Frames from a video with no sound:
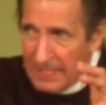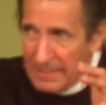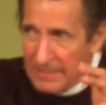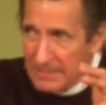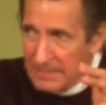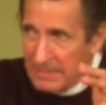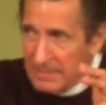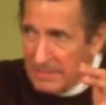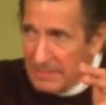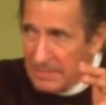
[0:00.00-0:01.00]

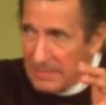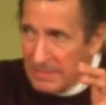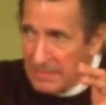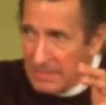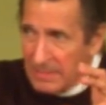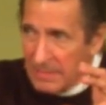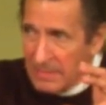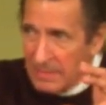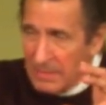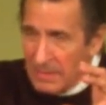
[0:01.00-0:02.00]
(no one is talking)